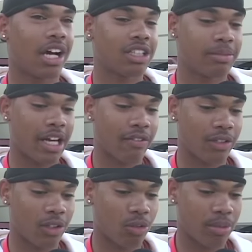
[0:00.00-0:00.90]
I was mad
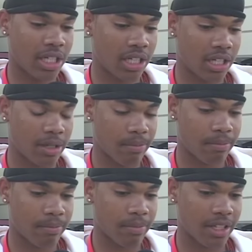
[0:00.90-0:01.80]
for a little bit, and
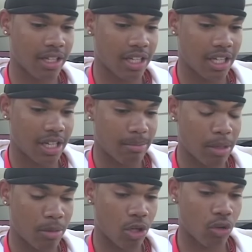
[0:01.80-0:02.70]

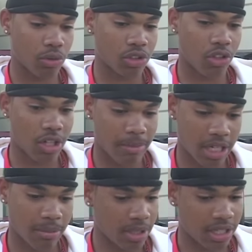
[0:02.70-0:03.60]
me and my girlfriend was talking about it,